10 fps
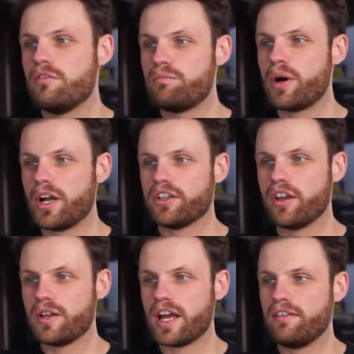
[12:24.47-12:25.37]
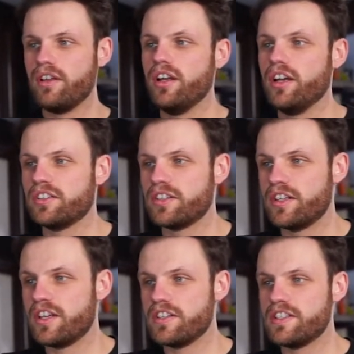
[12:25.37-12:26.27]
But go and have a look so
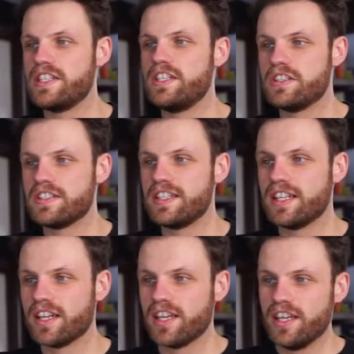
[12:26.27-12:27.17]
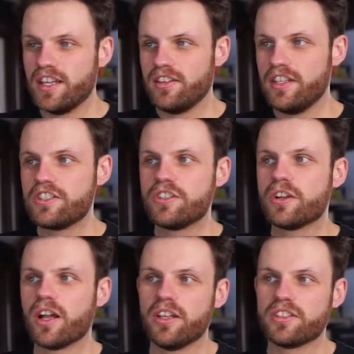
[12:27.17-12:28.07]
you can see that these two
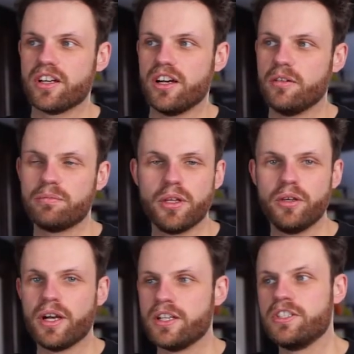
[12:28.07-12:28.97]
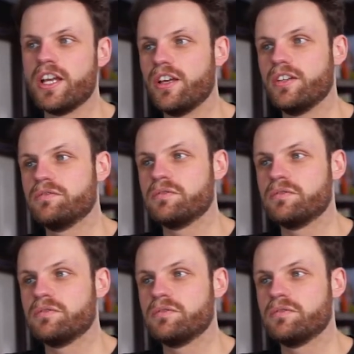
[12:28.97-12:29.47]
colours are blue and yellow.